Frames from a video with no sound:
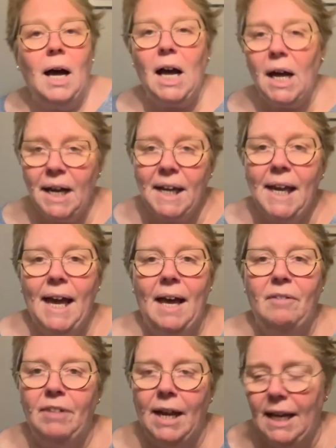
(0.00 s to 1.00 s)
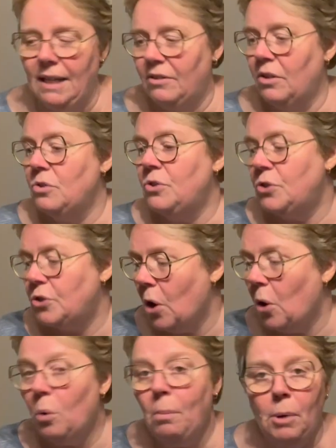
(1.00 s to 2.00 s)
I have had
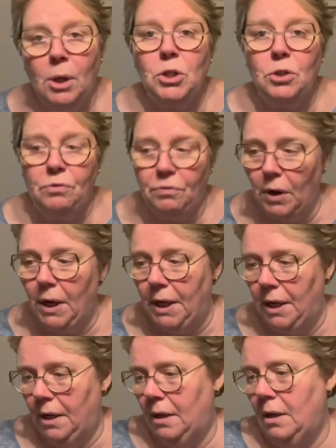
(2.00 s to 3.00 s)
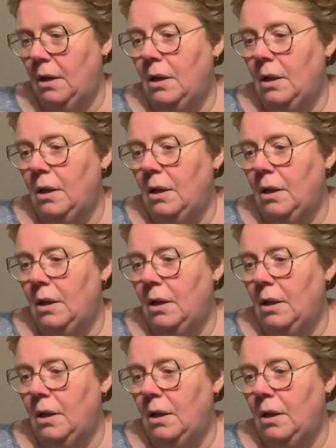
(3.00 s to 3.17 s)
so much fun